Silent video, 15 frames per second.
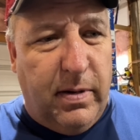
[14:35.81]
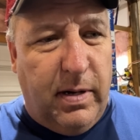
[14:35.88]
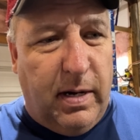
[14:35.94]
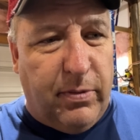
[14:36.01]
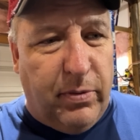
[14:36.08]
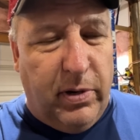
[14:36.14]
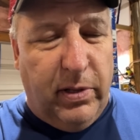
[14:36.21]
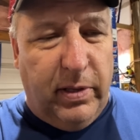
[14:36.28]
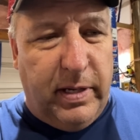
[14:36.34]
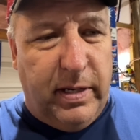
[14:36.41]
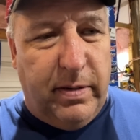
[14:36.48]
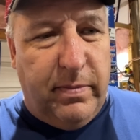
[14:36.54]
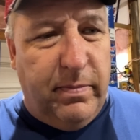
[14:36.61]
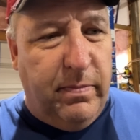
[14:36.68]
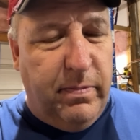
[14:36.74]
I
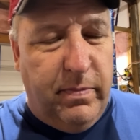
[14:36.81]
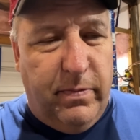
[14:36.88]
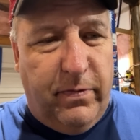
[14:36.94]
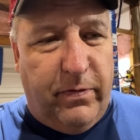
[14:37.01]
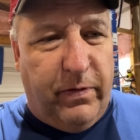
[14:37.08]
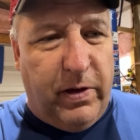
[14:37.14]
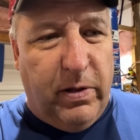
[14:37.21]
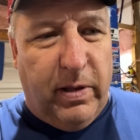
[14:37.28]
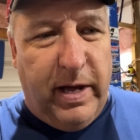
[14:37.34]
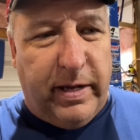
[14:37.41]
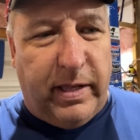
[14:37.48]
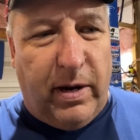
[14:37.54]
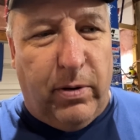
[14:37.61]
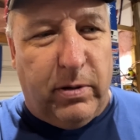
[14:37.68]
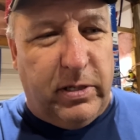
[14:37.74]
really feel
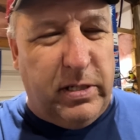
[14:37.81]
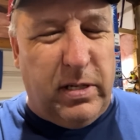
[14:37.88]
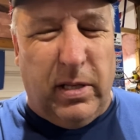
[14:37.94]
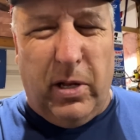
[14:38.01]
like they were just